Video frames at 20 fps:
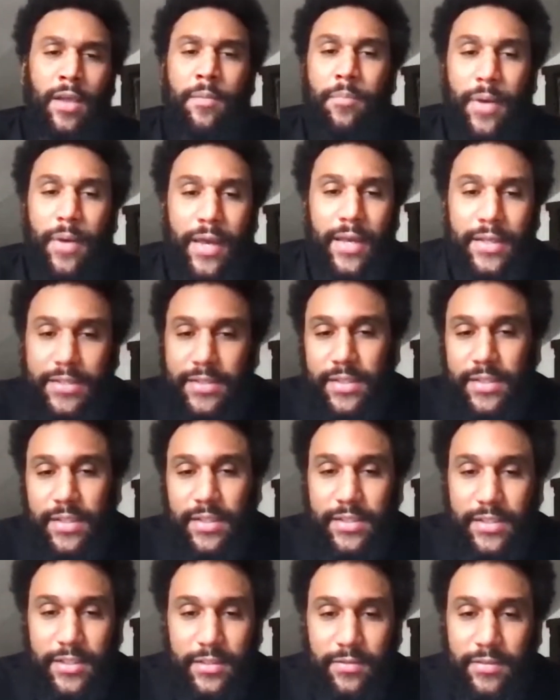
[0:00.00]
Paint
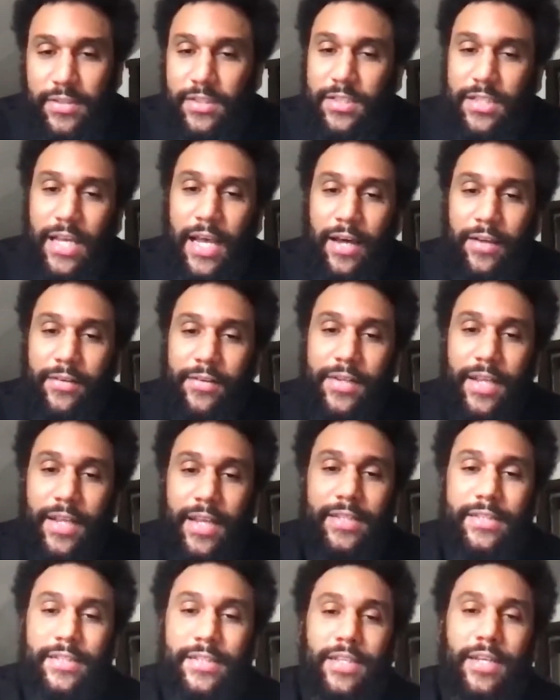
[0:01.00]
scenes of a child
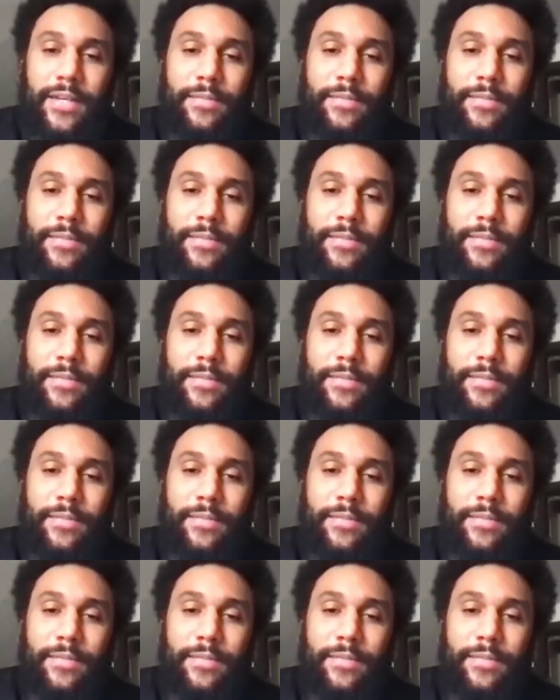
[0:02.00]
dancing